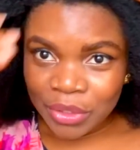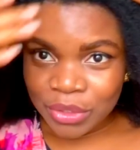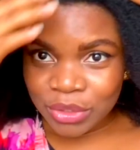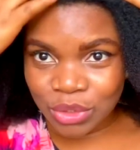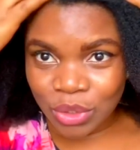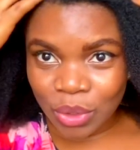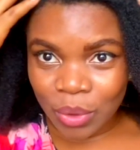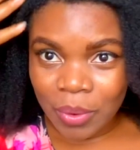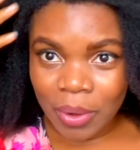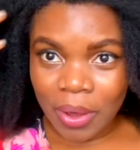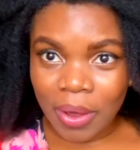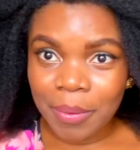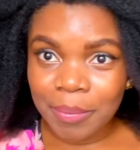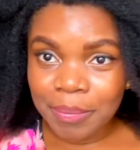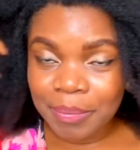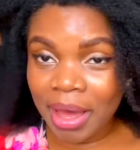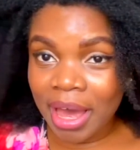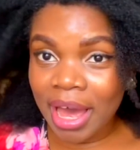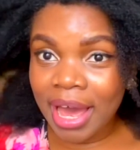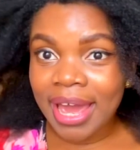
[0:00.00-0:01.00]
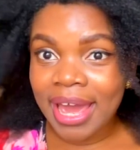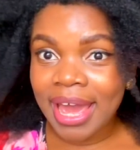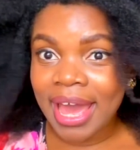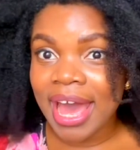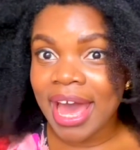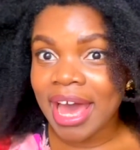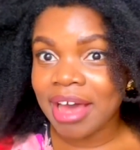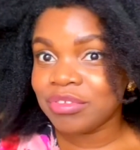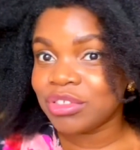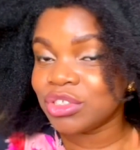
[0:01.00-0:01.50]
So I
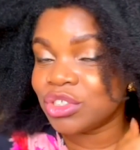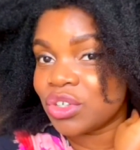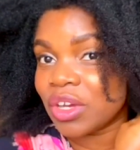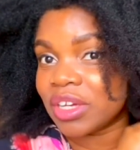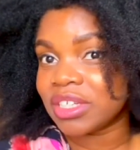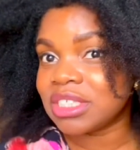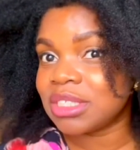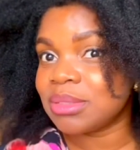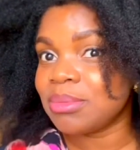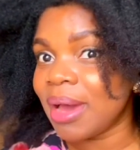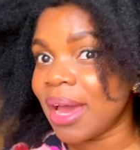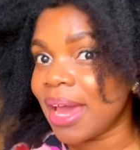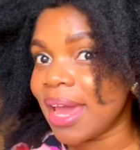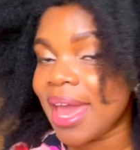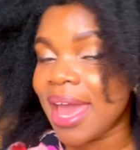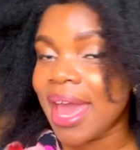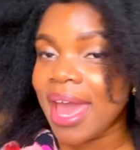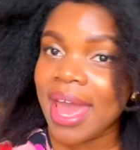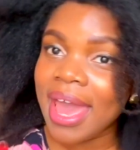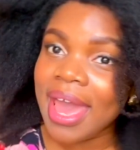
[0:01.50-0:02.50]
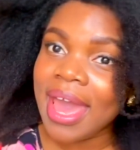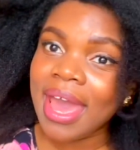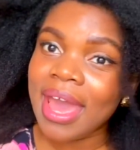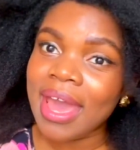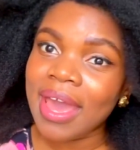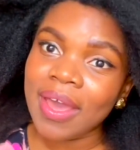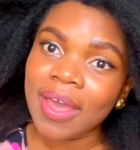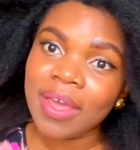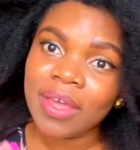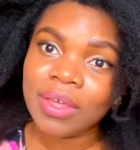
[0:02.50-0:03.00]
have stretched my
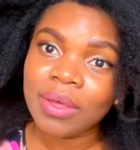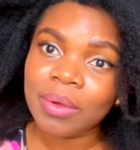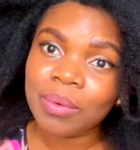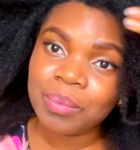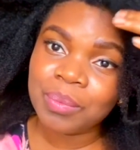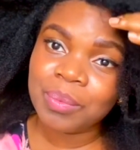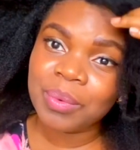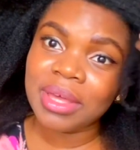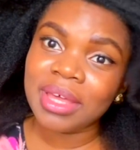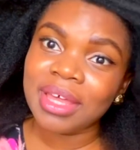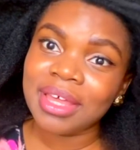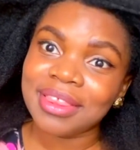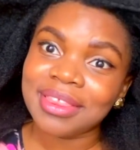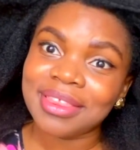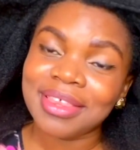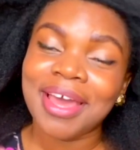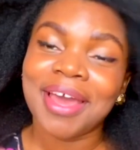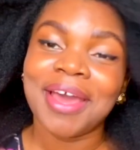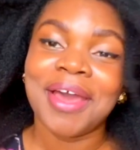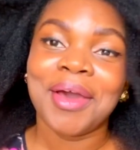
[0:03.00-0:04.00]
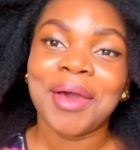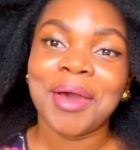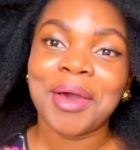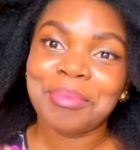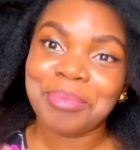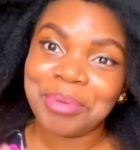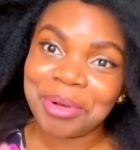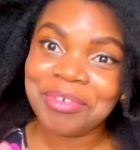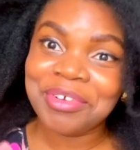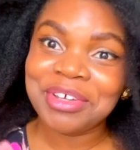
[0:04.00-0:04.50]
hair with
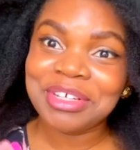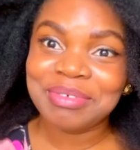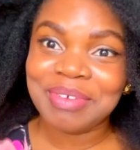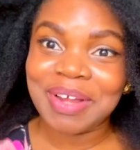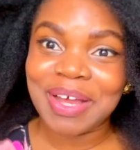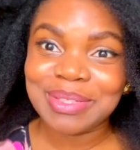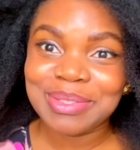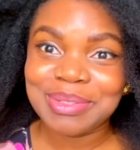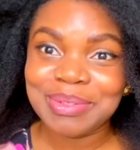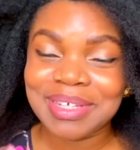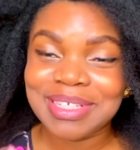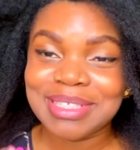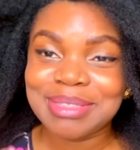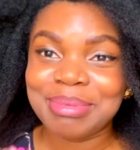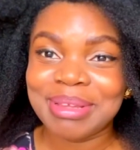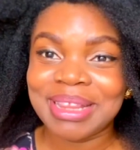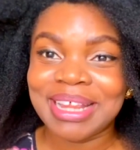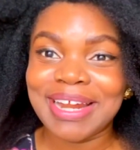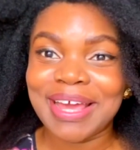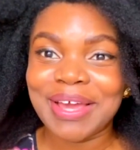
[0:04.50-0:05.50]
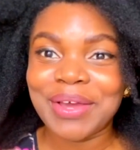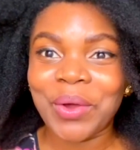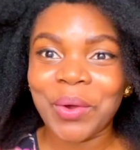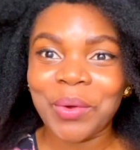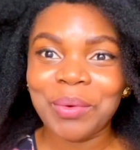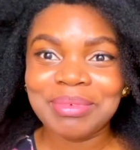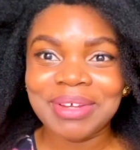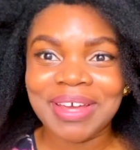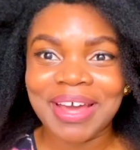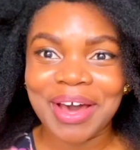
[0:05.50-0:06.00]
a previous flat twist, but then I
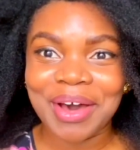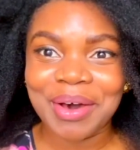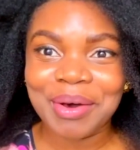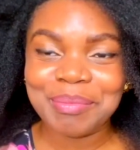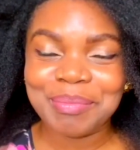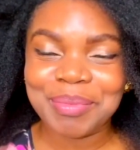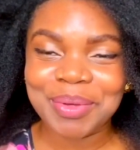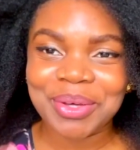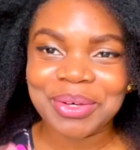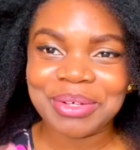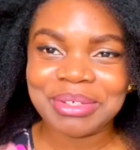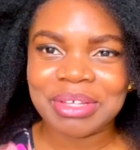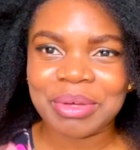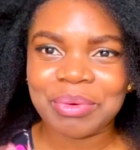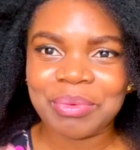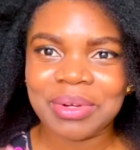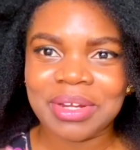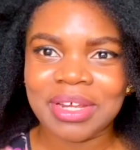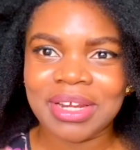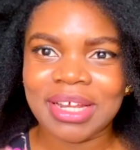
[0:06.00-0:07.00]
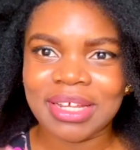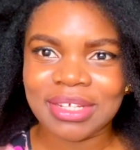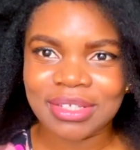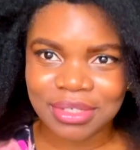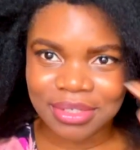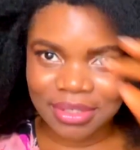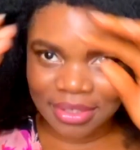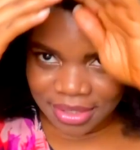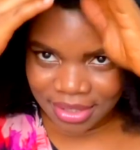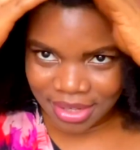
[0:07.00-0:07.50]
combed it out because I wanted it
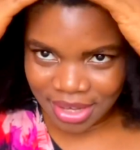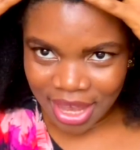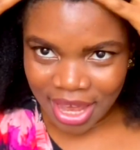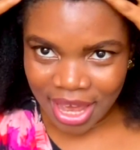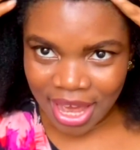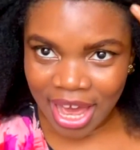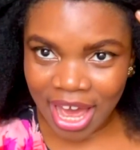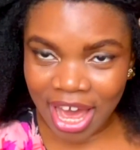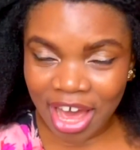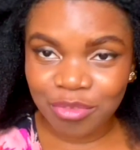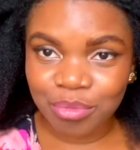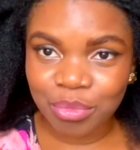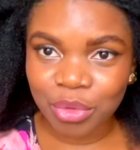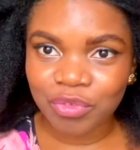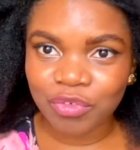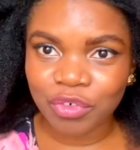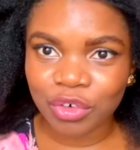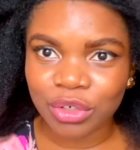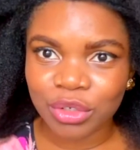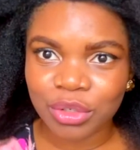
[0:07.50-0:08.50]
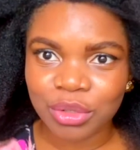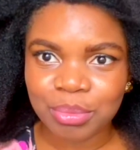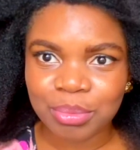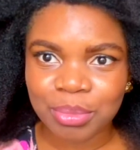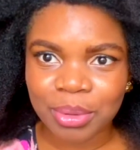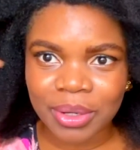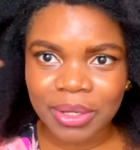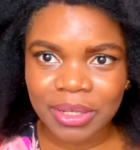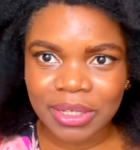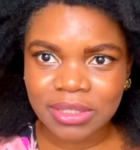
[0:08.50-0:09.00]
to have more volume,
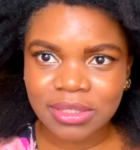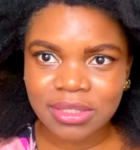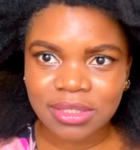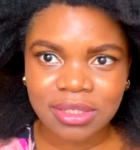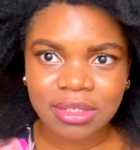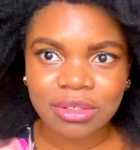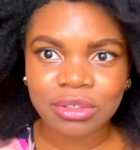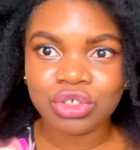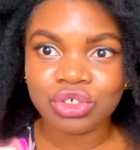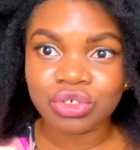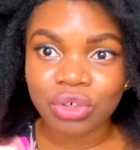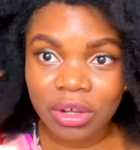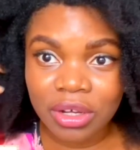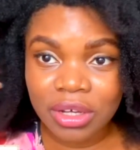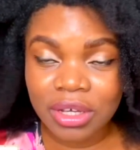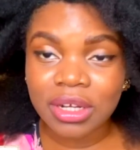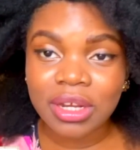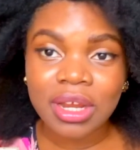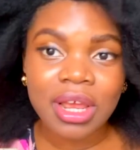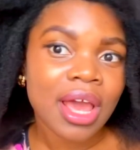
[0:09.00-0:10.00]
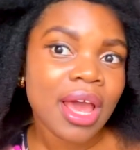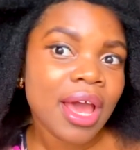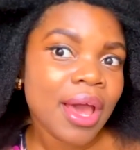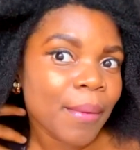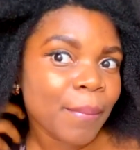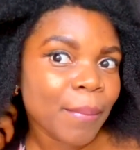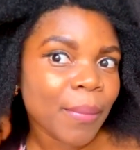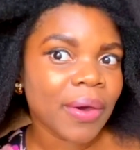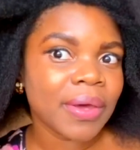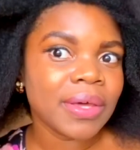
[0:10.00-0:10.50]
but it's still shrunken,
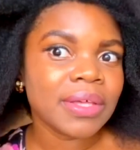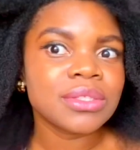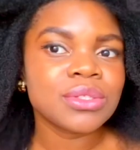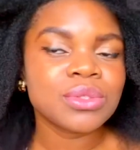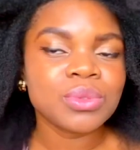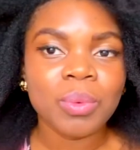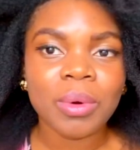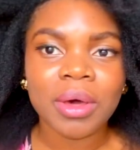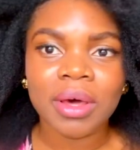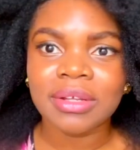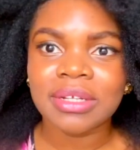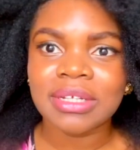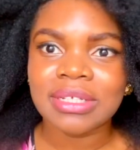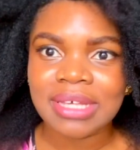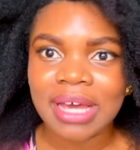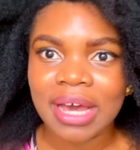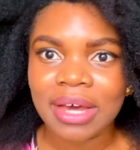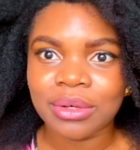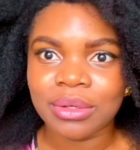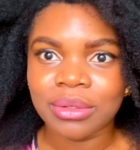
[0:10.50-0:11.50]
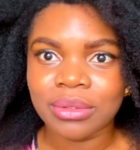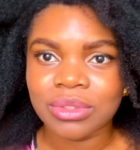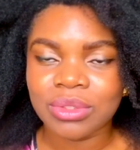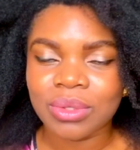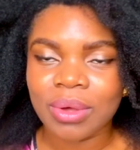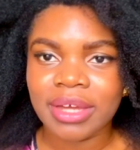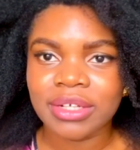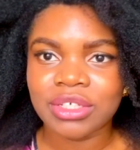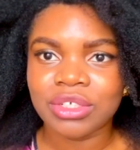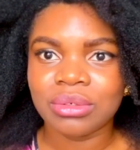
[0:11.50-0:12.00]
but it's well detangled,
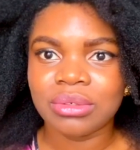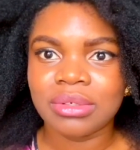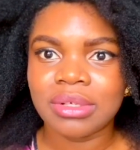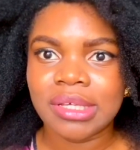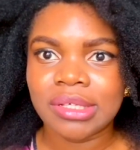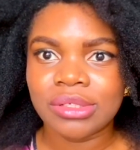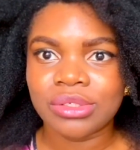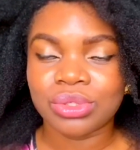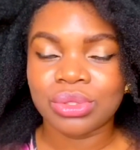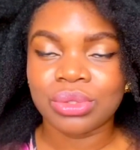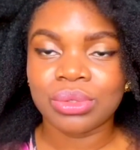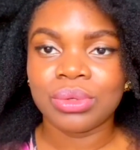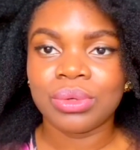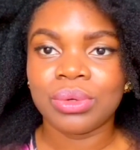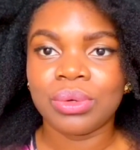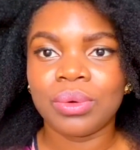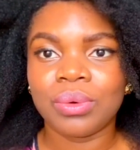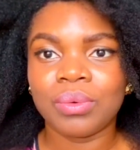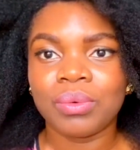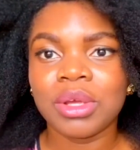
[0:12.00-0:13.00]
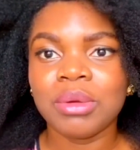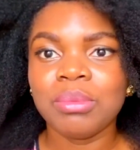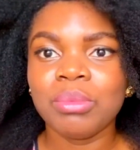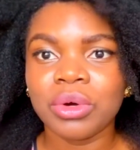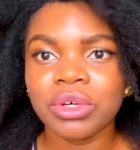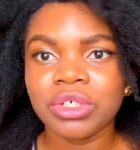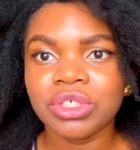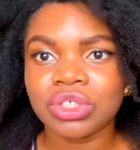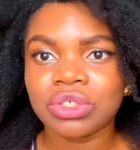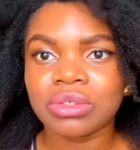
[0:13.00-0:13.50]
so I don't need to
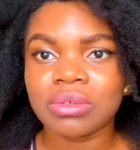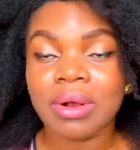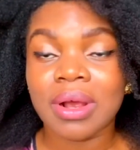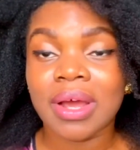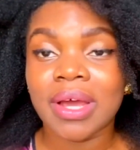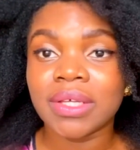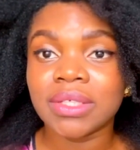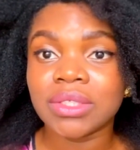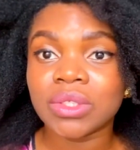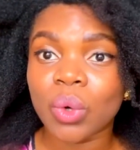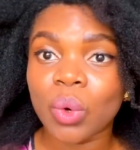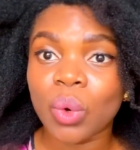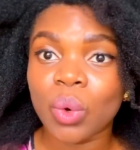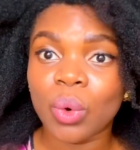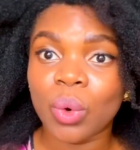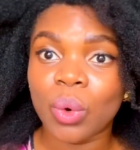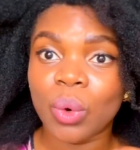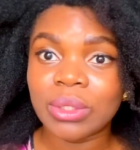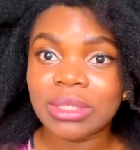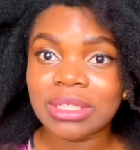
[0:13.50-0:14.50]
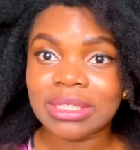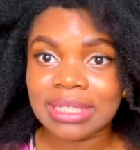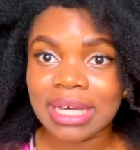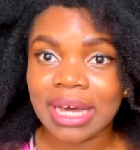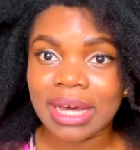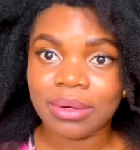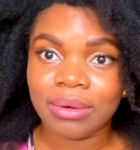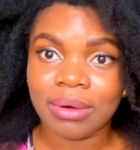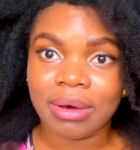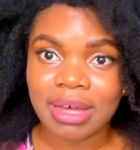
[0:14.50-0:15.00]
re-moisturize or
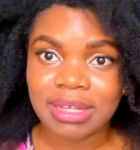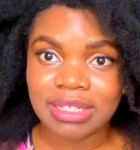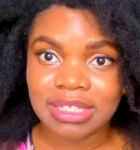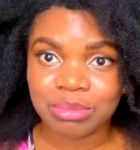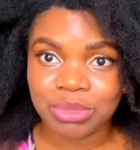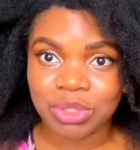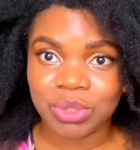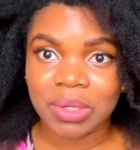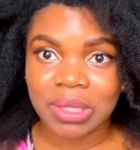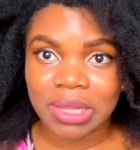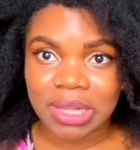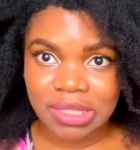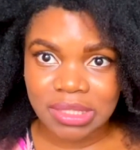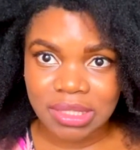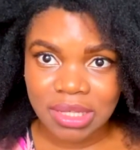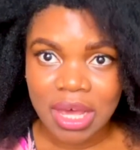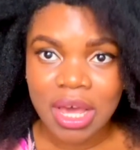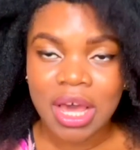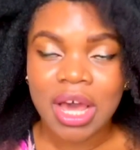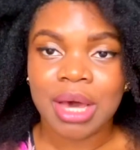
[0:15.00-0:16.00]
detangle as I'm doing this.